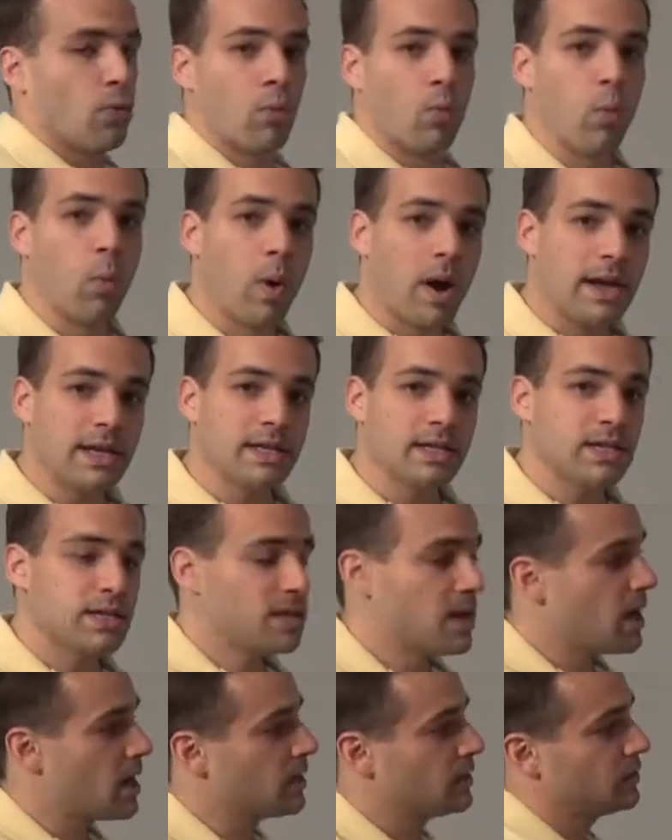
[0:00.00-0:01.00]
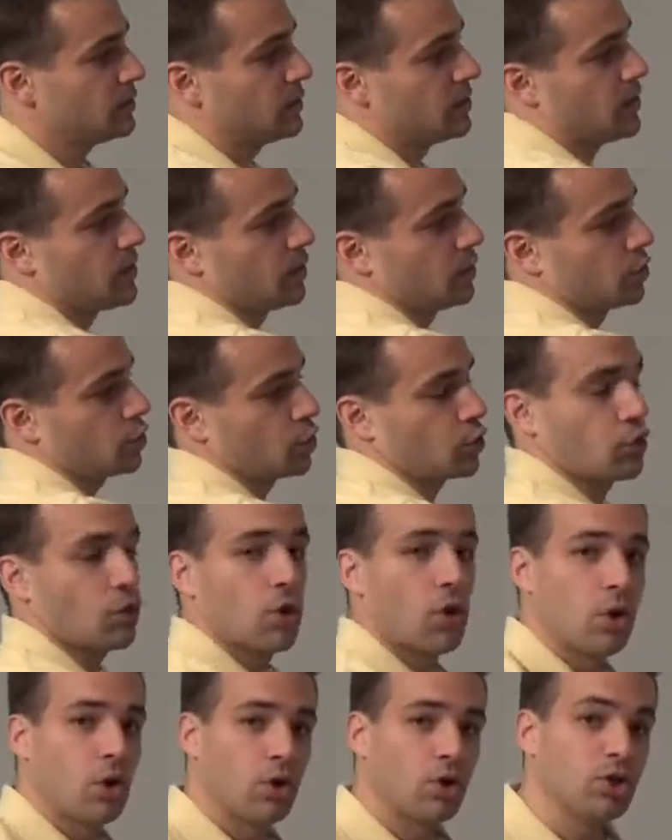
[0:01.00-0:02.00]
What does the
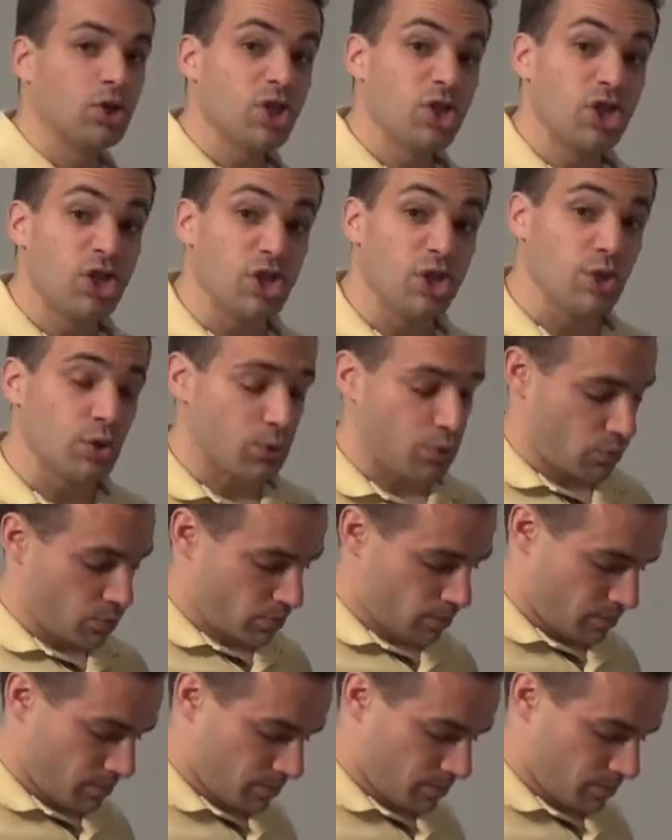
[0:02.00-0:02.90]
troll do?